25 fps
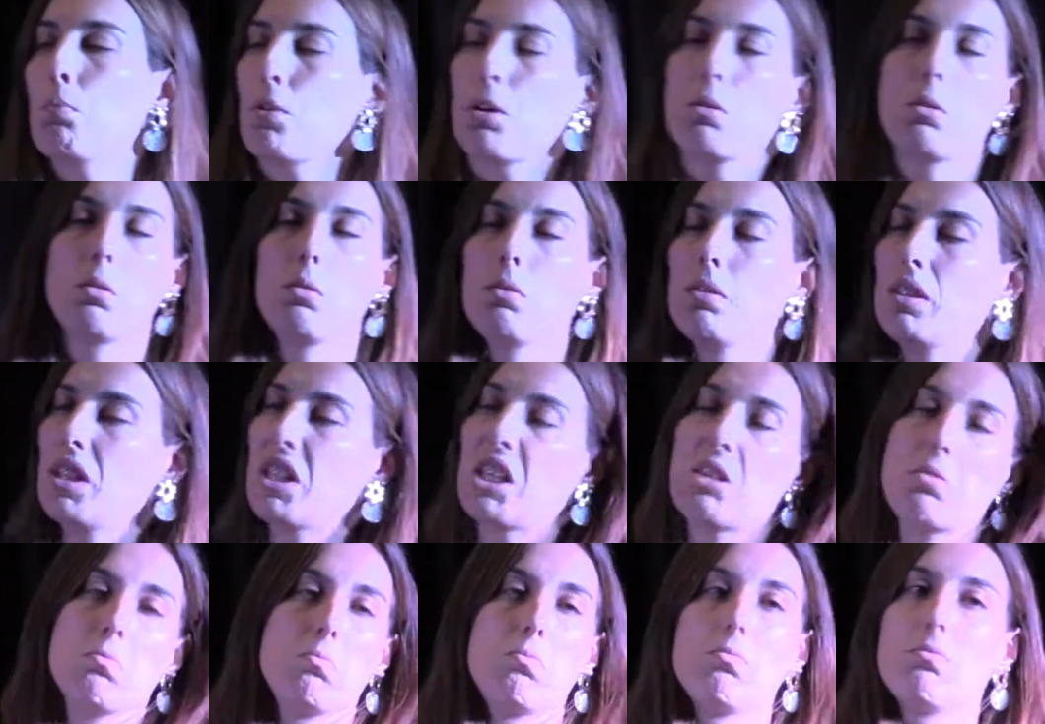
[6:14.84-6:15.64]

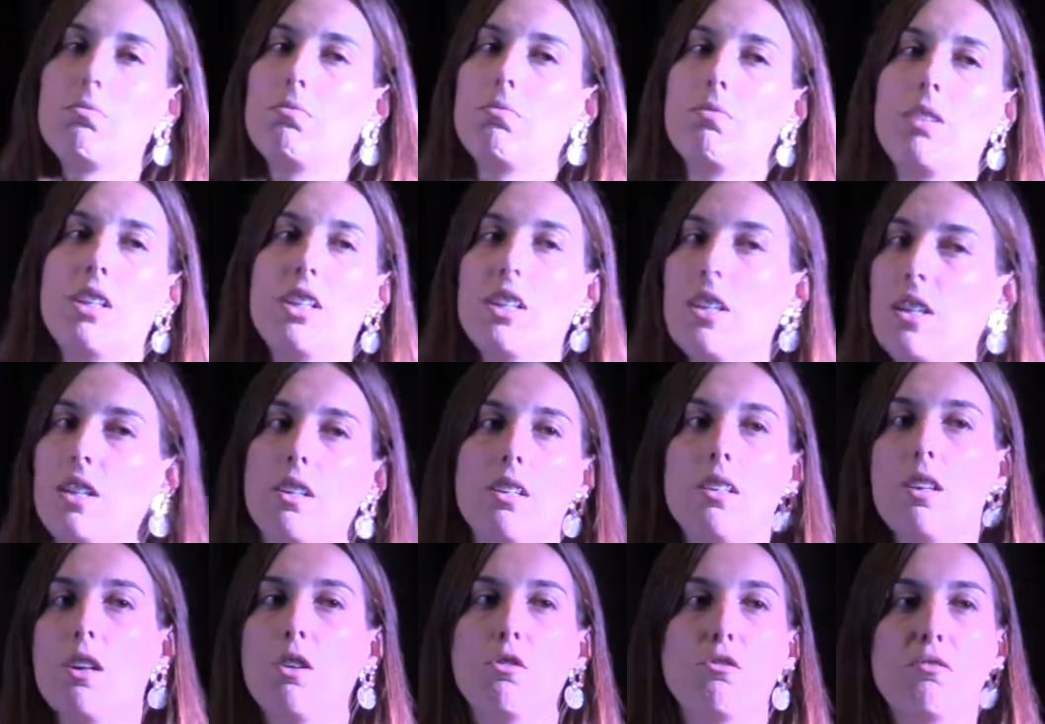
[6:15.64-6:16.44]
Probably
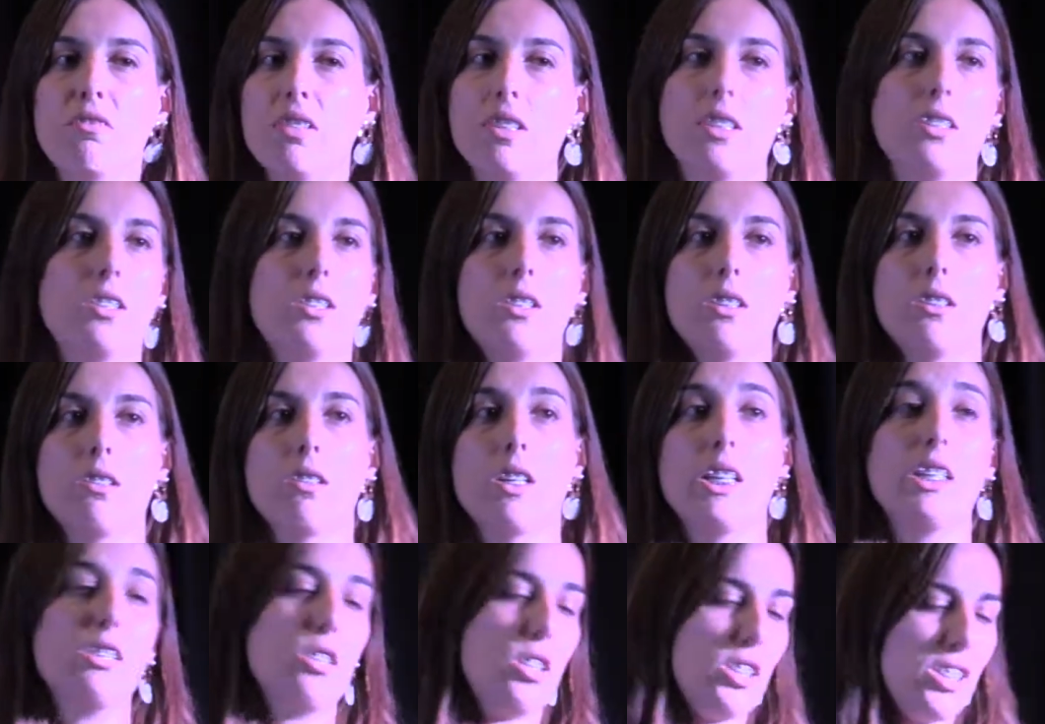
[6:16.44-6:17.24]
none of us.
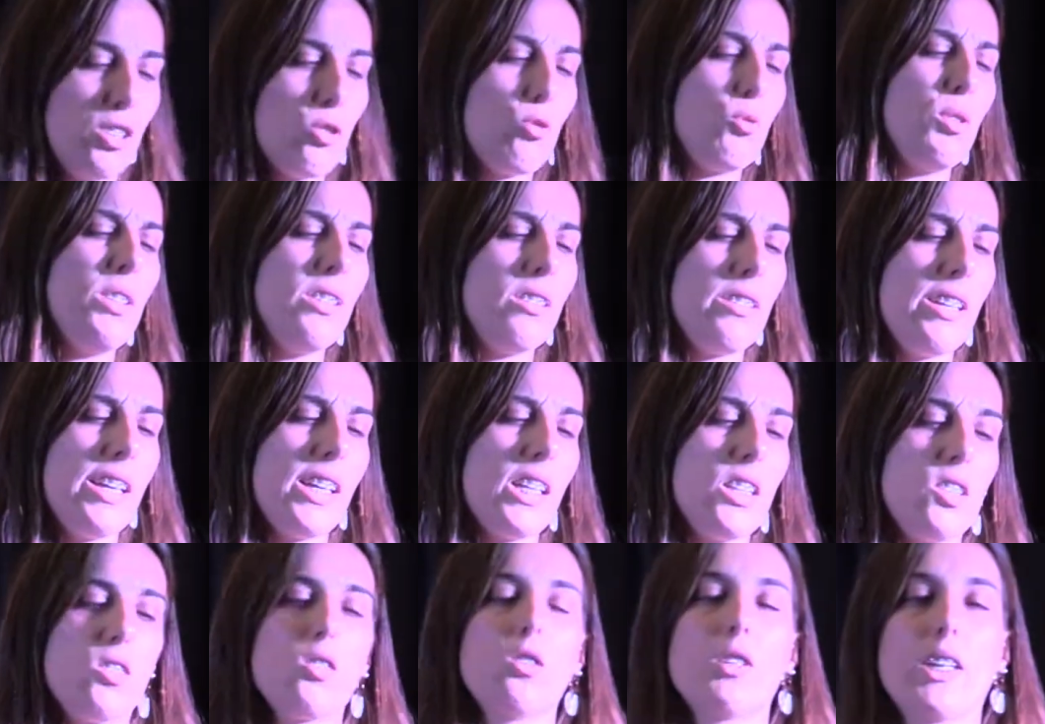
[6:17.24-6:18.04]
It is 3
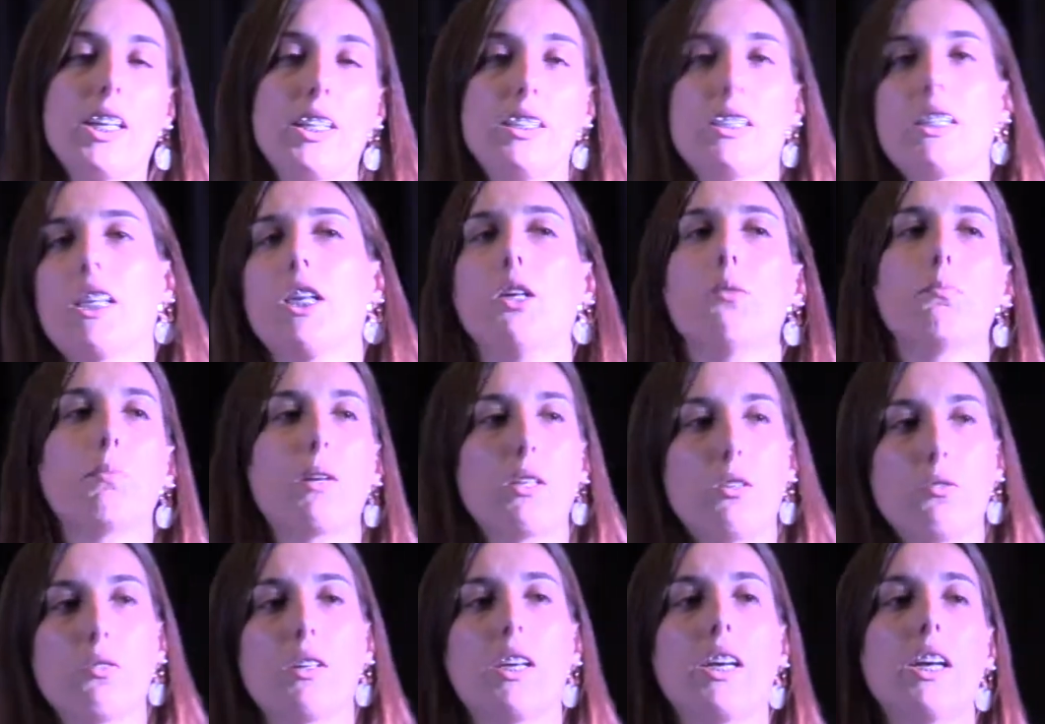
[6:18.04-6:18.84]
seconds, okay, skip,
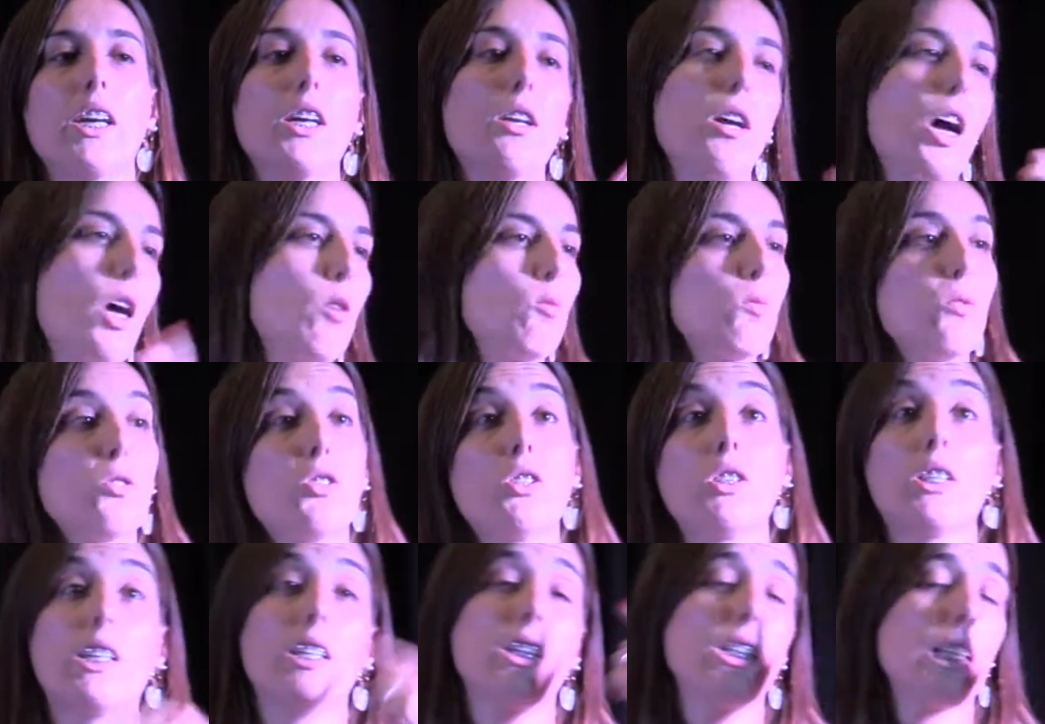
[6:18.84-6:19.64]
I don't care, I
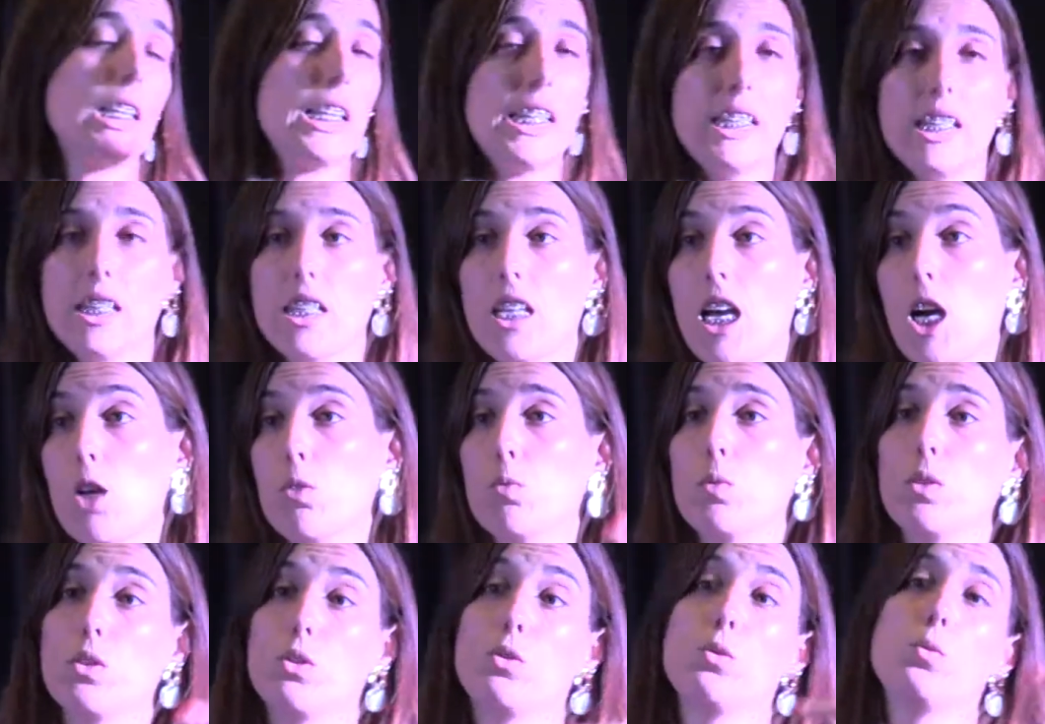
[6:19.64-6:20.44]
will see it later,
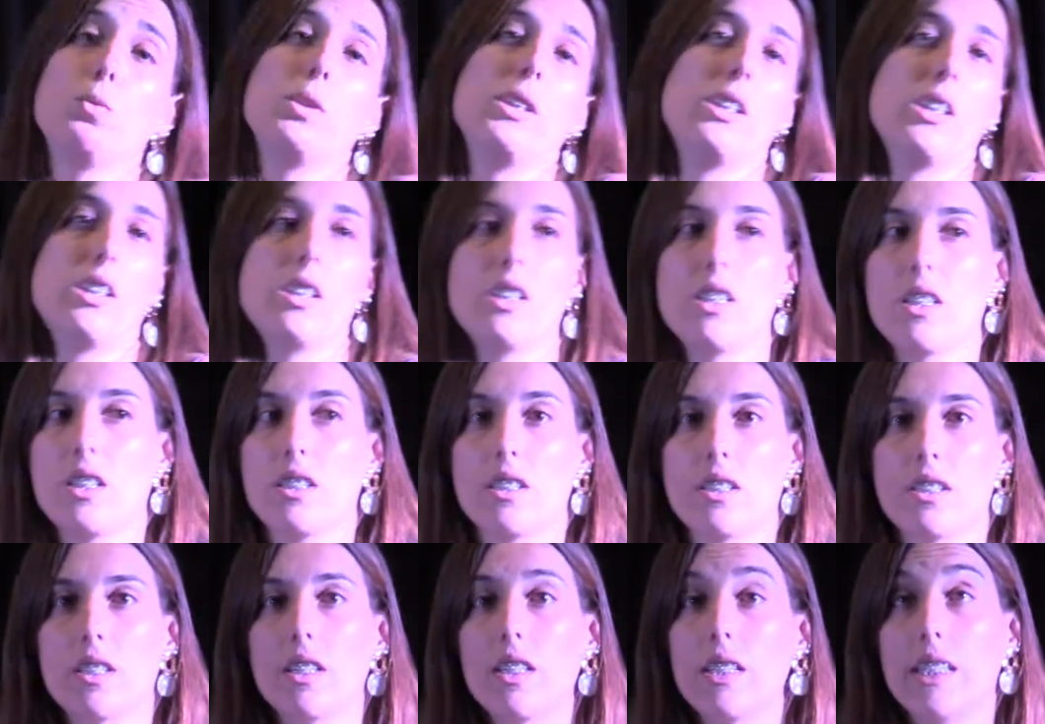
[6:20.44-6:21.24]
I will do it in
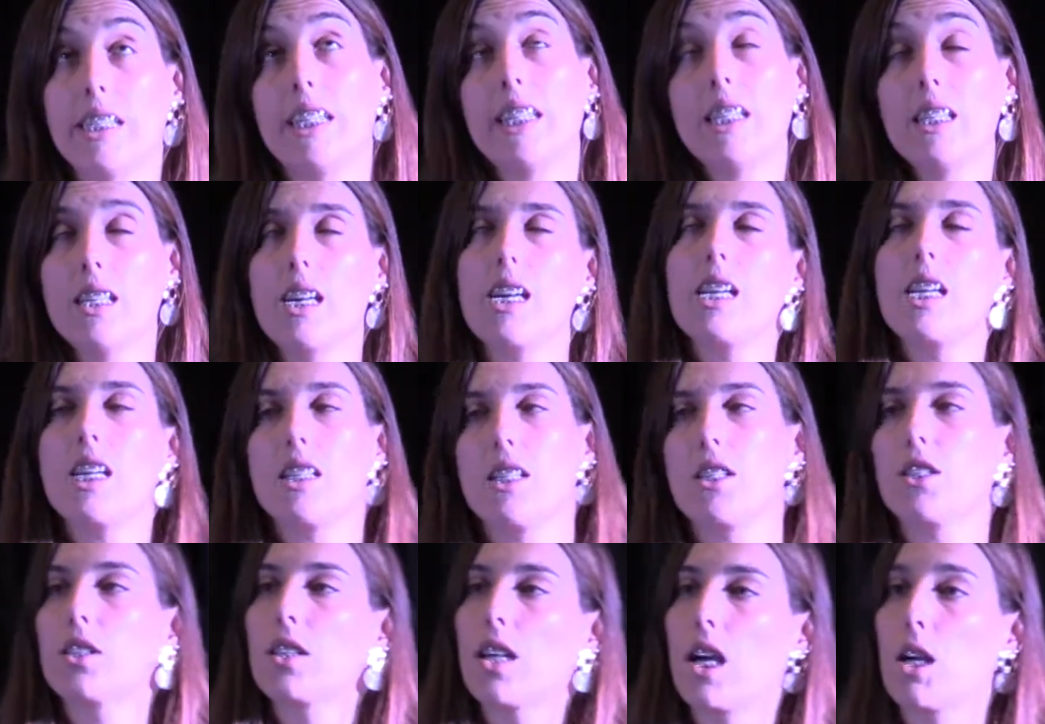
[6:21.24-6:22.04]

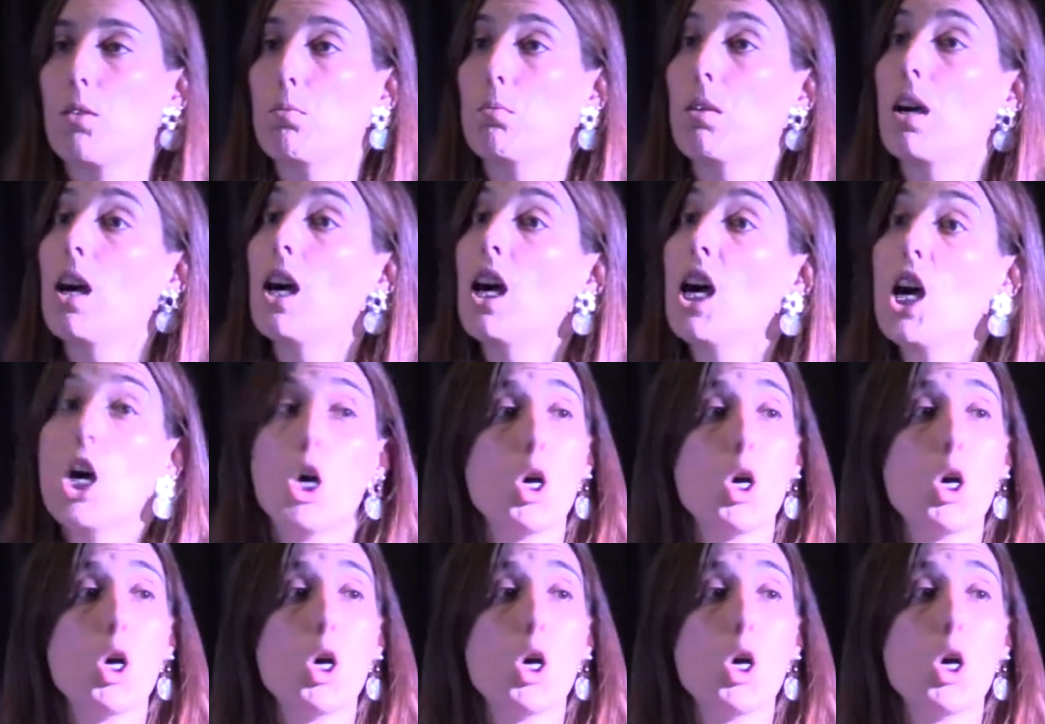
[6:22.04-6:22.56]
another time.